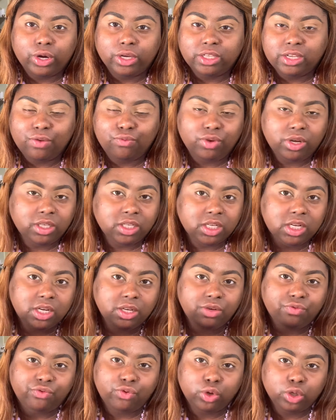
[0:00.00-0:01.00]
some
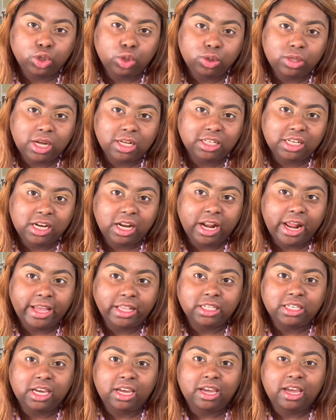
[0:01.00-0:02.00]
reason for
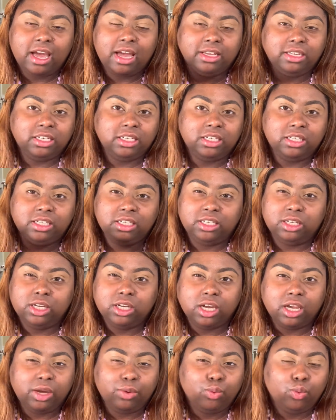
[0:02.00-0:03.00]
2019, I just stuck
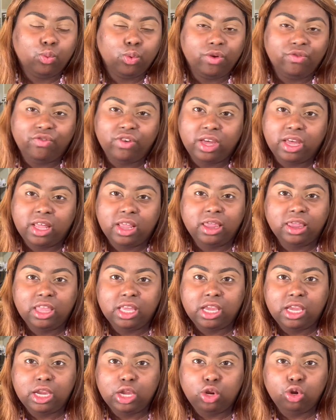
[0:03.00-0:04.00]
within
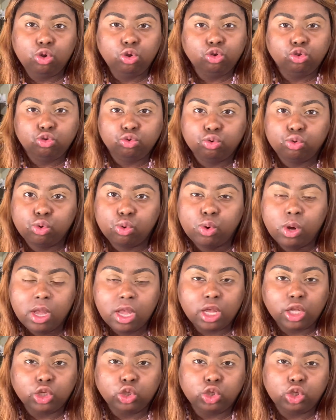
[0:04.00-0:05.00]
the neutral
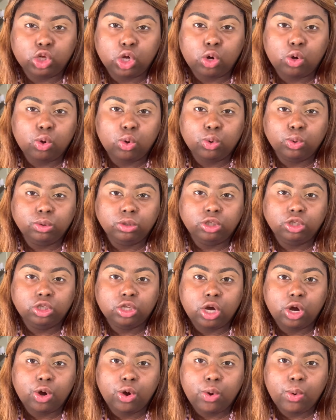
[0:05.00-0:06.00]
zone.
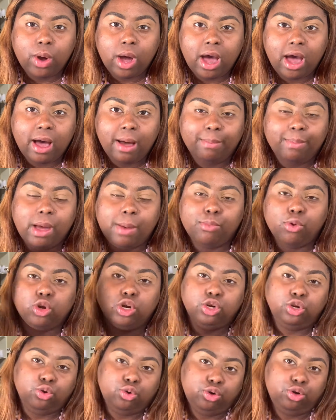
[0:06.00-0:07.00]
So um, I'm going to
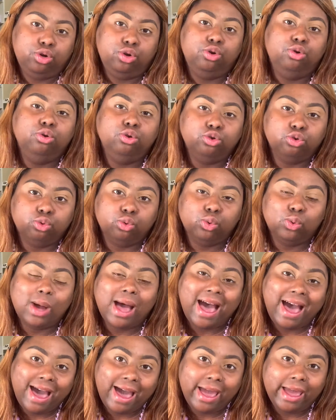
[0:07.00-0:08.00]
do a neutral
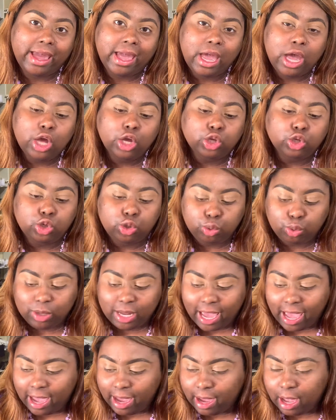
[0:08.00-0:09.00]
eye
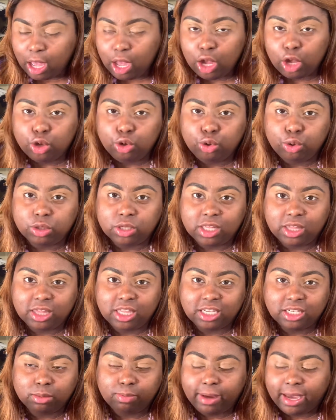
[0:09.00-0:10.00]
today using
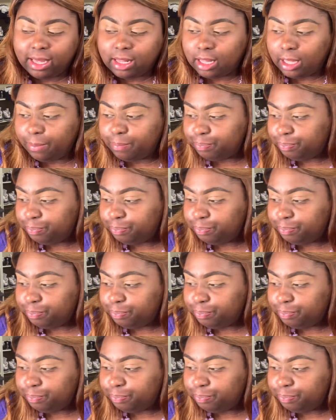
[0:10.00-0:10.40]
this palette.